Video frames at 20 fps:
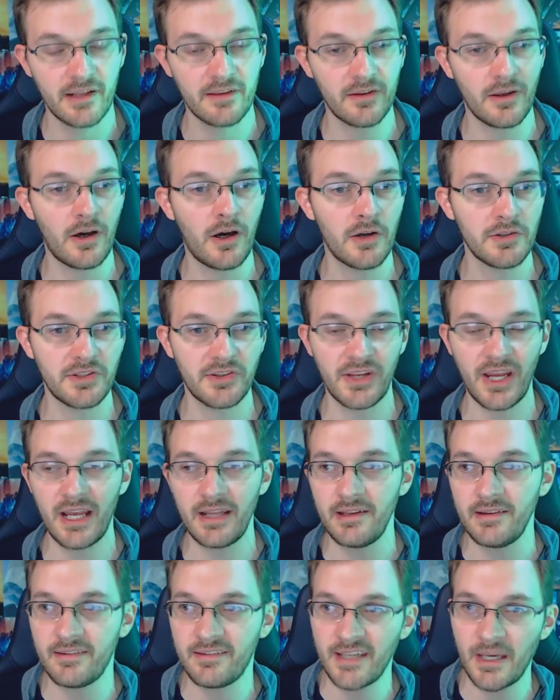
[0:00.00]
it's all just kind
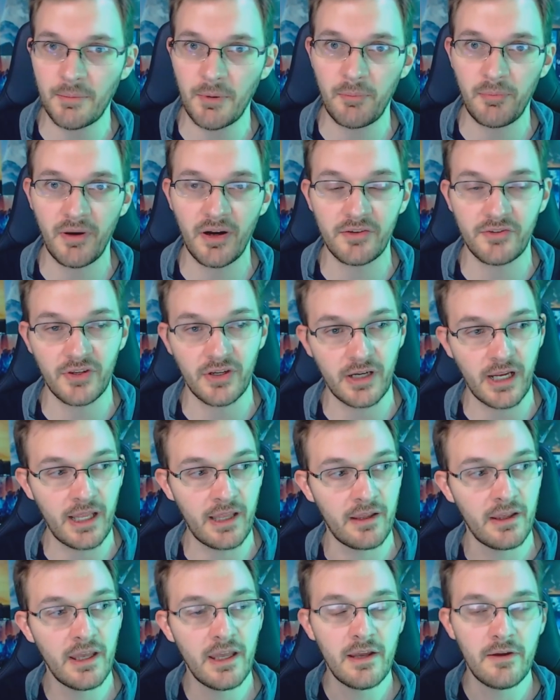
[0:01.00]
of these separate parts that are
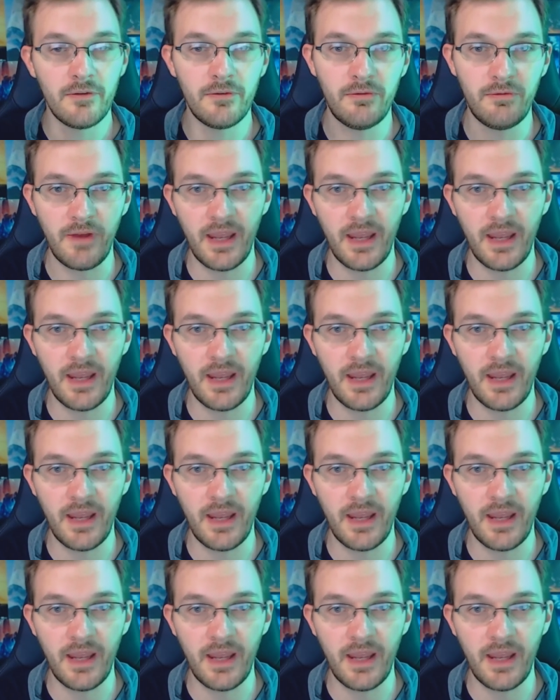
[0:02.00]
kind of